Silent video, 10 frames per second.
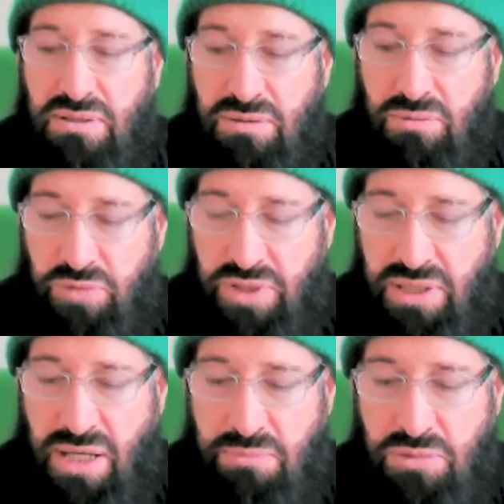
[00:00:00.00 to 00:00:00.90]
we
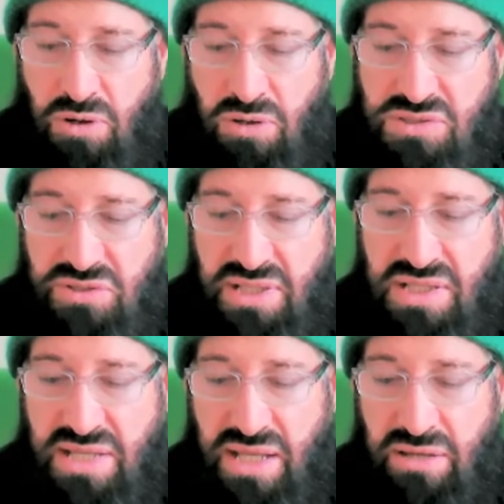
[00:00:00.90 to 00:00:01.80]
come also in
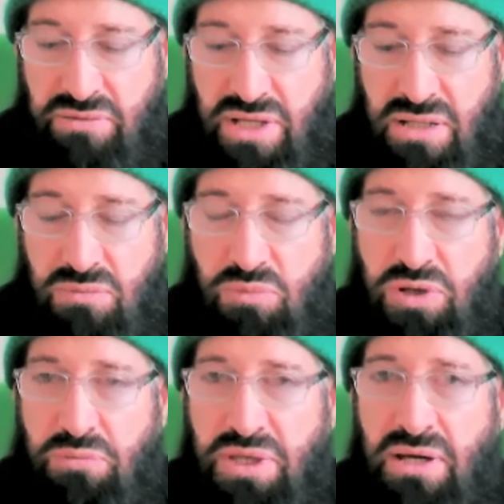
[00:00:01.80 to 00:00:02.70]
this area
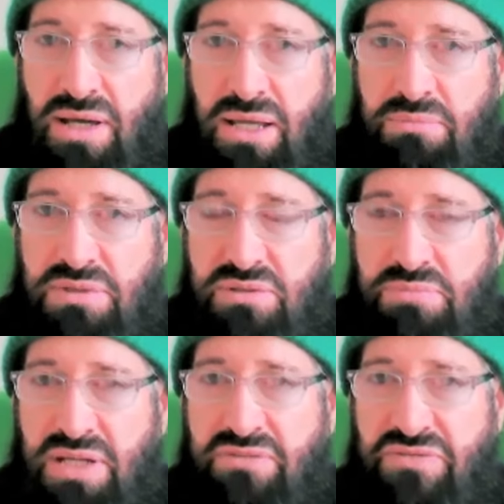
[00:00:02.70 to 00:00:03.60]
where we are able to
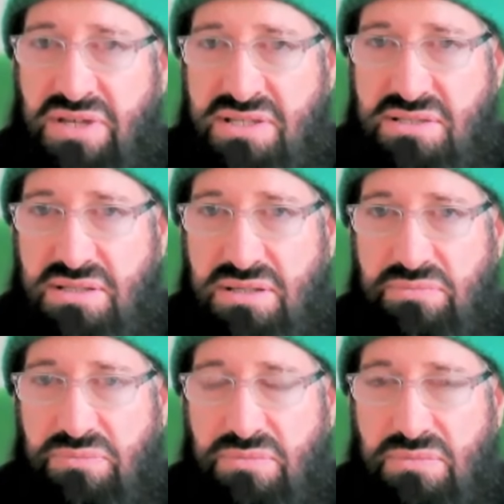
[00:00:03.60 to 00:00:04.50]
manifest
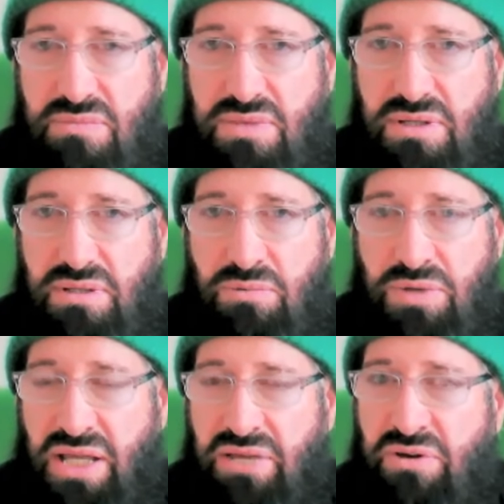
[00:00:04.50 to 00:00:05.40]

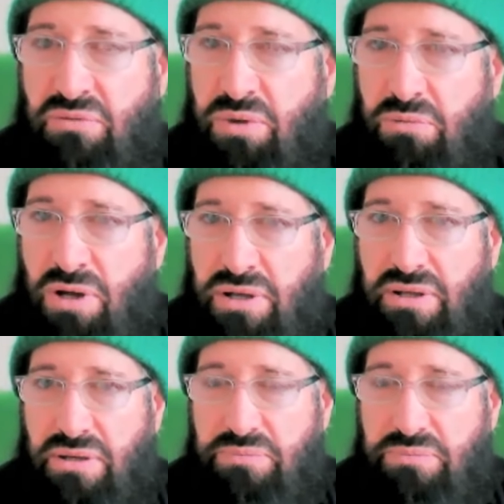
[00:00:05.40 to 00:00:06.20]
whatever we want.